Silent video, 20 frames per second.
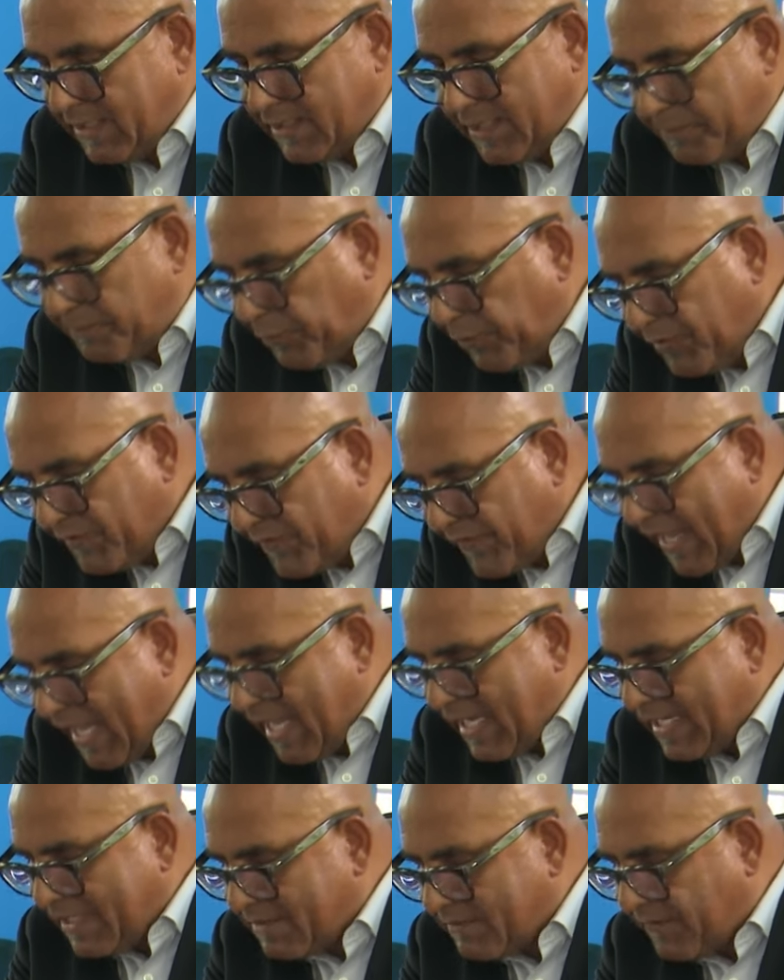In the
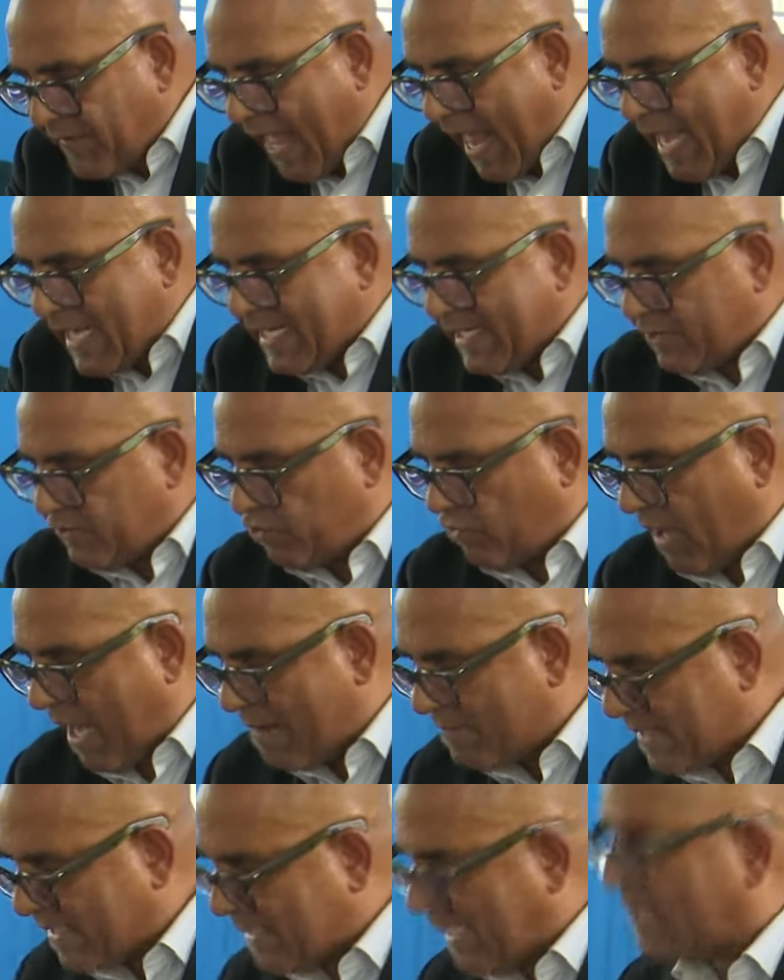prevailing violent
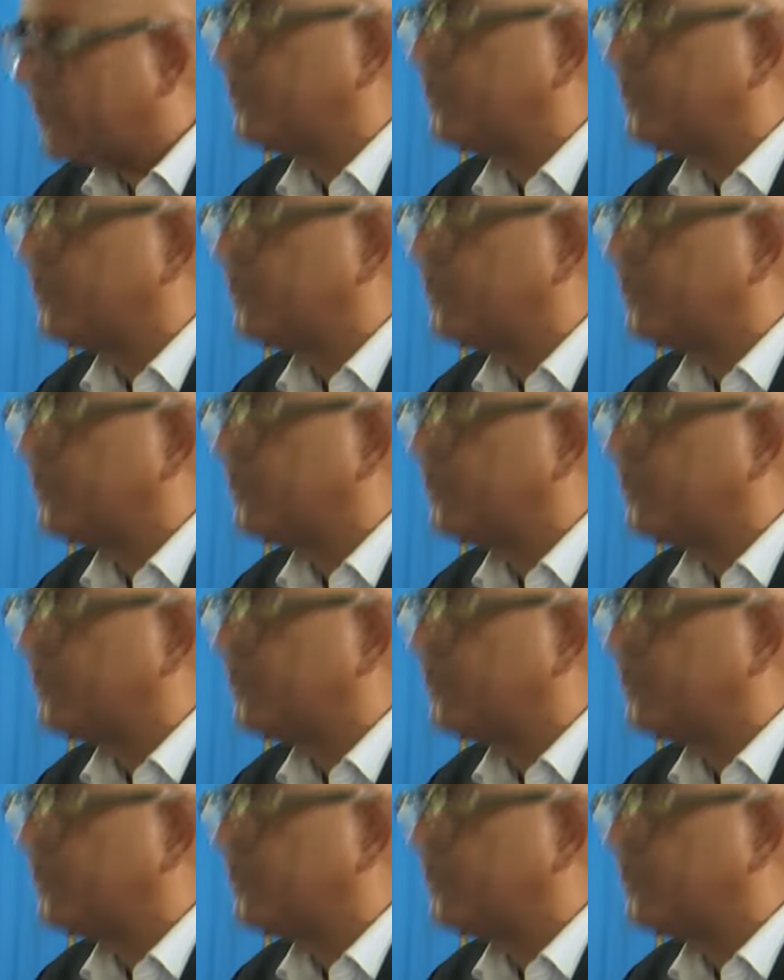crime